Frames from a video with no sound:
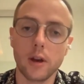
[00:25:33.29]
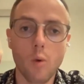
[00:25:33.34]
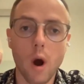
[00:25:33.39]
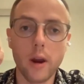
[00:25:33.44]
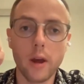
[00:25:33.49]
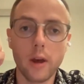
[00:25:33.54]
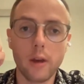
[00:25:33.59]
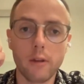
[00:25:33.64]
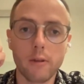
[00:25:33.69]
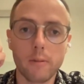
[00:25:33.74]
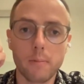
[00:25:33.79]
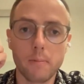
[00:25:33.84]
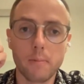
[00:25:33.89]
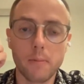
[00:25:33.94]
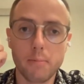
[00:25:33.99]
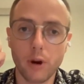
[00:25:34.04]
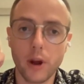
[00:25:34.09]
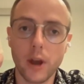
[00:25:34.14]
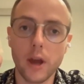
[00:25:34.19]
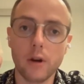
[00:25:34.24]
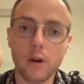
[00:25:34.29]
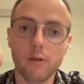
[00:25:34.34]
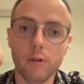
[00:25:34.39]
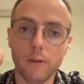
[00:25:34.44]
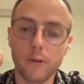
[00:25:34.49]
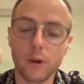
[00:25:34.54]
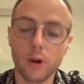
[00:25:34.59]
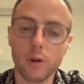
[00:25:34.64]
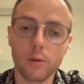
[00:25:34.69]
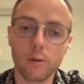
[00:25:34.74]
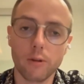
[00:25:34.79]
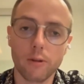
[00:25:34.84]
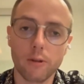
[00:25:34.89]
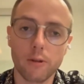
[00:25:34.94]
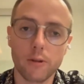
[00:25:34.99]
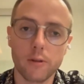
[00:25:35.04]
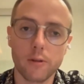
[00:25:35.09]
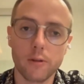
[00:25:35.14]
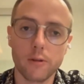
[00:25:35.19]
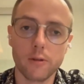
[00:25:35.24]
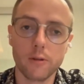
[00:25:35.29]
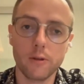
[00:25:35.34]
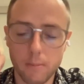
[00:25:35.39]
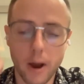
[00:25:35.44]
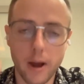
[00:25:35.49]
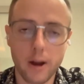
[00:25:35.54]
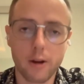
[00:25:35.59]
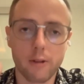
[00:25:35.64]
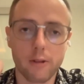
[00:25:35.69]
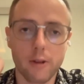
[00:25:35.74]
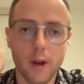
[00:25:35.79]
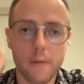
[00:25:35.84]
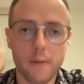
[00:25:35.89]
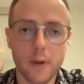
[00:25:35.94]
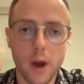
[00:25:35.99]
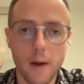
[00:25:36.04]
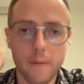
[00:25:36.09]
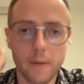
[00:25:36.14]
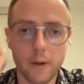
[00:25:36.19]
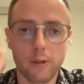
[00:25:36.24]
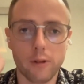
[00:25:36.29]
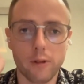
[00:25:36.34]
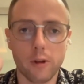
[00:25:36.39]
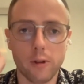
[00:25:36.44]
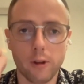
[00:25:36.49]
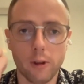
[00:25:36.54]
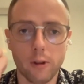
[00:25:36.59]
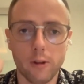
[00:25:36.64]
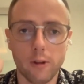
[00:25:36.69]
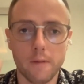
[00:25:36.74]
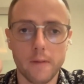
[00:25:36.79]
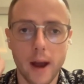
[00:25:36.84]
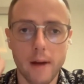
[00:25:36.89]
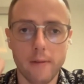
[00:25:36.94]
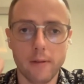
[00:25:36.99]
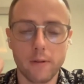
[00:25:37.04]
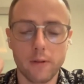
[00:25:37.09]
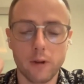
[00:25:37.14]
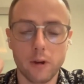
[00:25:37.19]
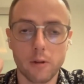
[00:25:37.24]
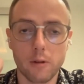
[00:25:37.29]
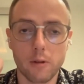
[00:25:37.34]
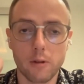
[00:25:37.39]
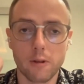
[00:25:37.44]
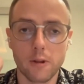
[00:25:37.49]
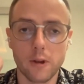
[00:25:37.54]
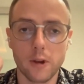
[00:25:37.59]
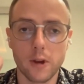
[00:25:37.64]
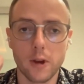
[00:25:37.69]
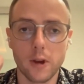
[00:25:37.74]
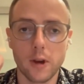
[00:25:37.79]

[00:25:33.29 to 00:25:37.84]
One is brand reviews, Microsoft Office 365 reviews.